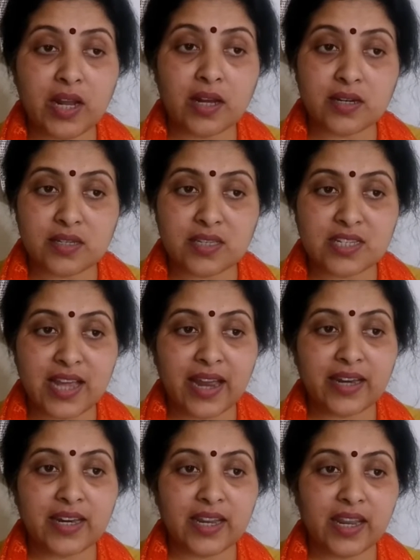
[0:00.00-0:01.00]
been
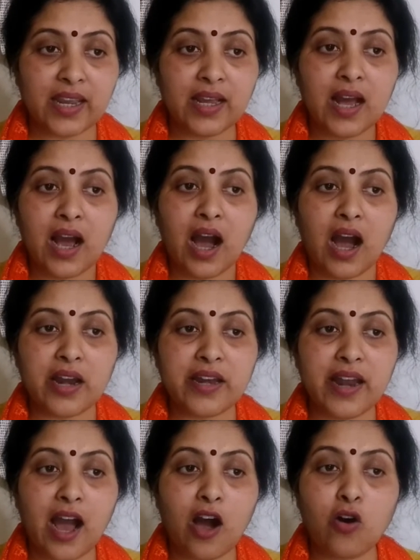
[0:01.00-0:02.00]
understanding
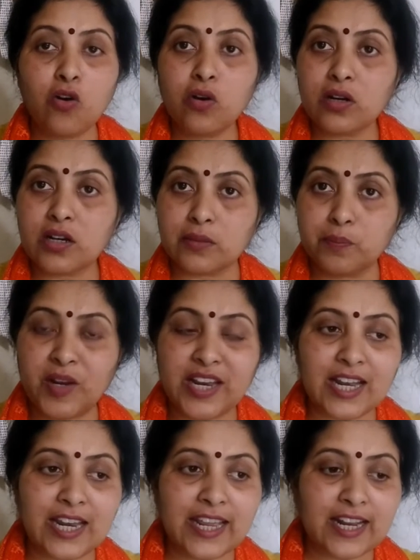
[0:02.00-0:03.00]
are now
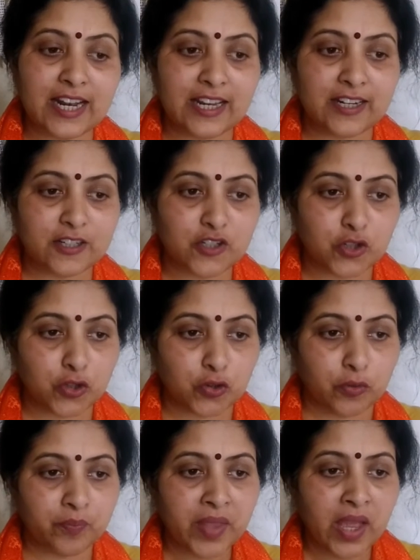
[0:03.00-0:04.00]
completely clear to
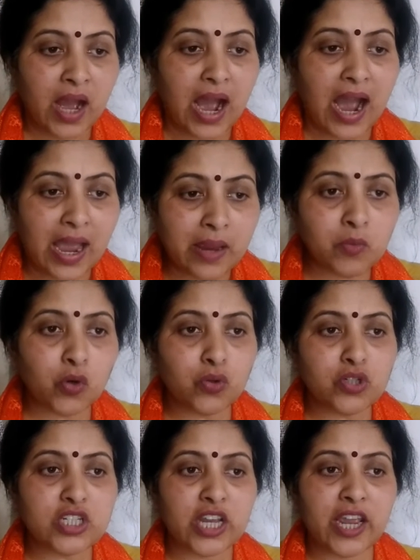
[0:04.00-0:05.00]
you. I am going
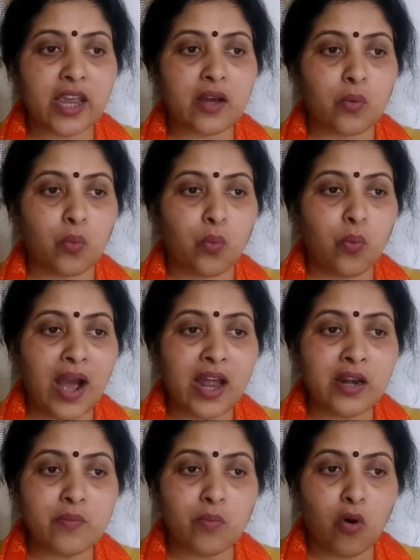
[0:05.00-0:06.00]
to take
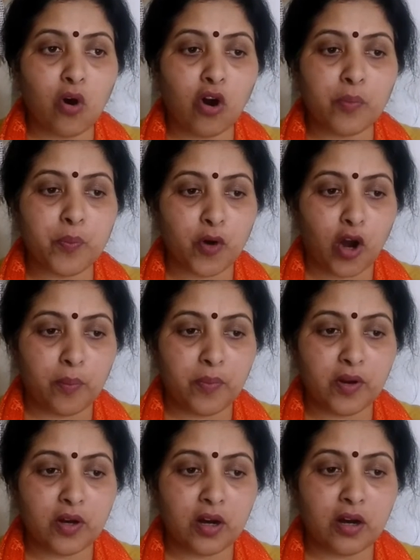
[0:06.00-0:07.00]
one more
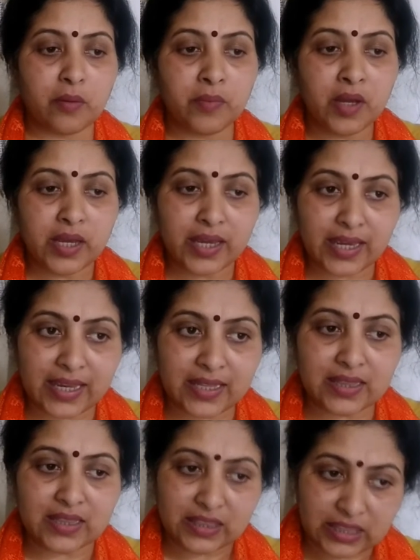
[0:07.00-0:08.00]
problem
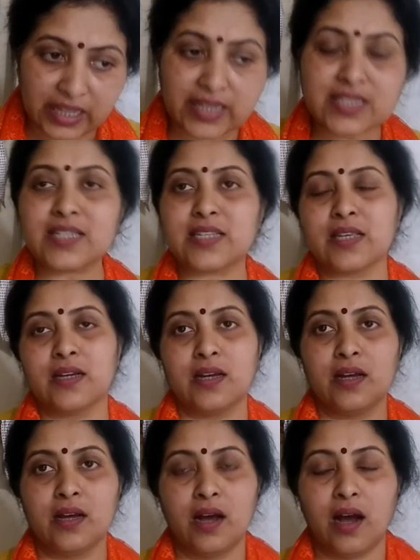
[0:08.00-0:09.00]
in this
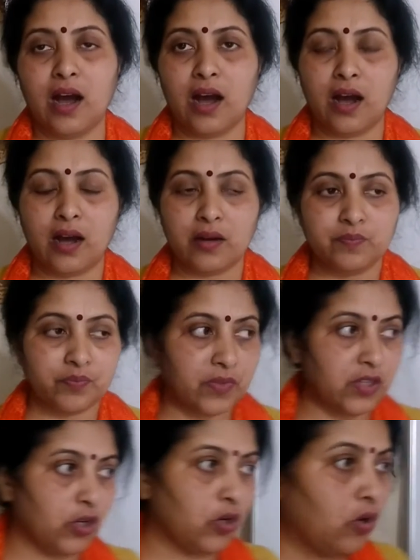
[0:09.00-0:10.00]

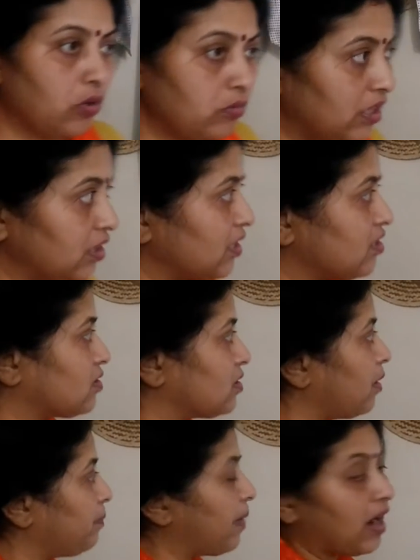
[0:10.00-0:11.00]
in this
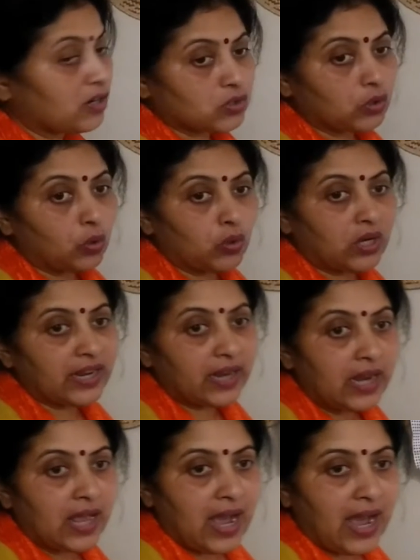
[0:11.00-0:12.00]
part
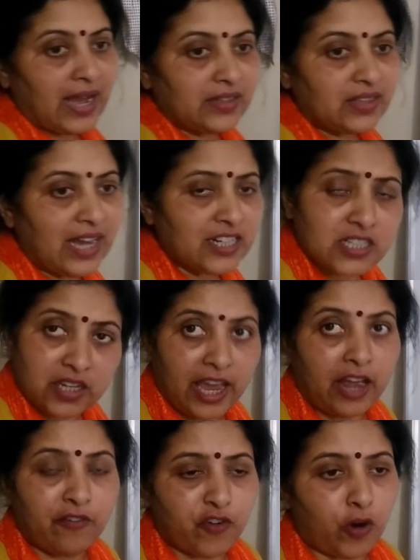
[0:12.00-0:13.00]
only, and that is
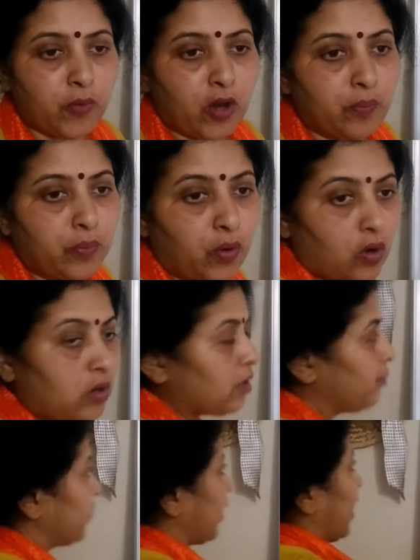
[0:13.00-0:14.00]
again from your
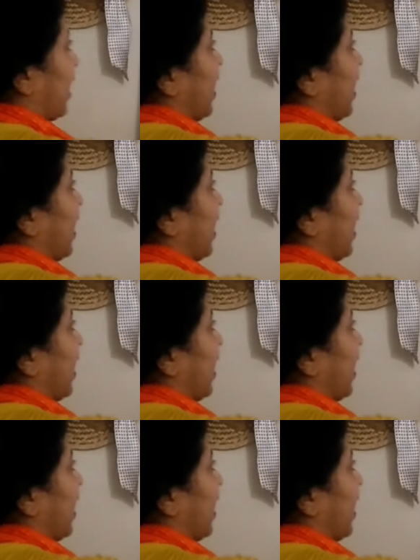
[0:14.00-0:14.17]
book,